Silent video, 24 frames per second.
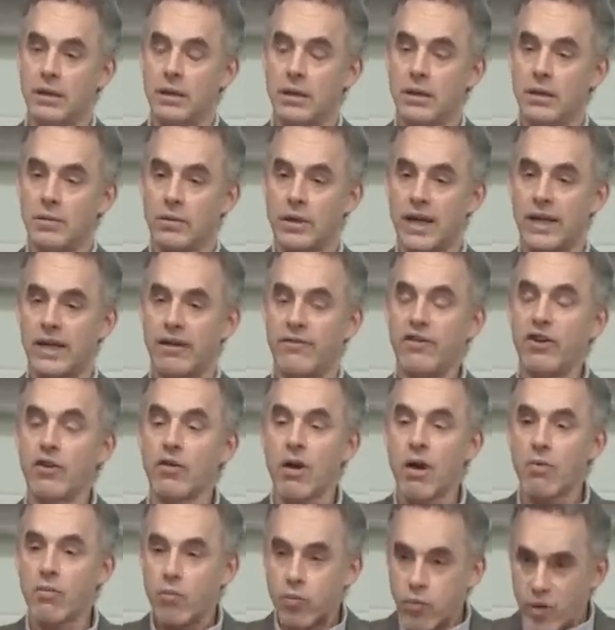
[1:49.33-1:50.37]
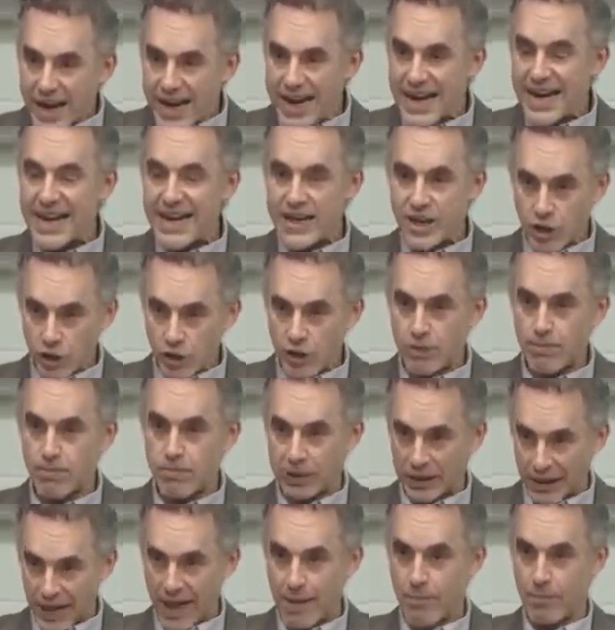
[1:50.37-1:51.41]
Like if you're a really good
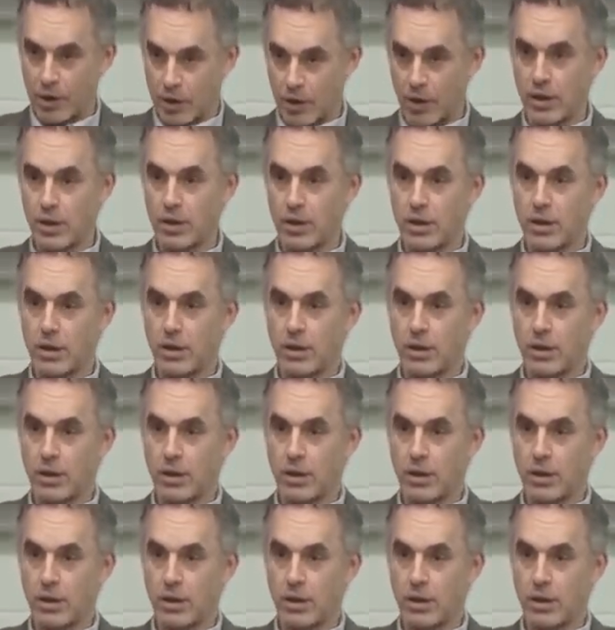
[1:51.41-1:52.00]
plumber,